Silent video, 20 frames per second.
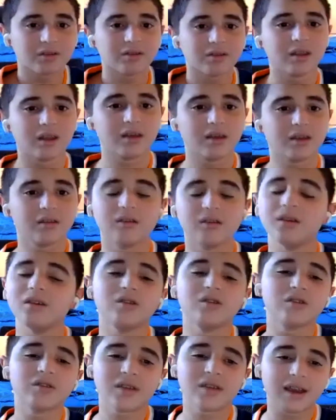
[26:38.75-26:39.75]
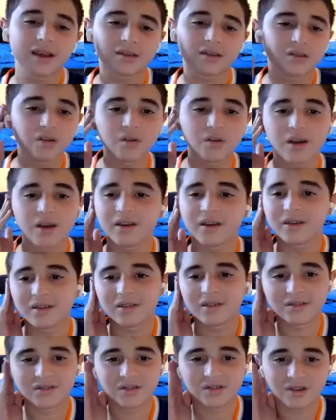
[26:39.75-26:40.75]
They just can't do it.
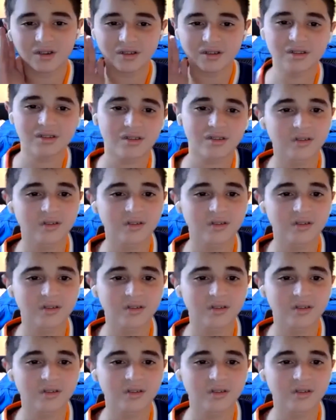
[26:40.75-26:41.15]
It's just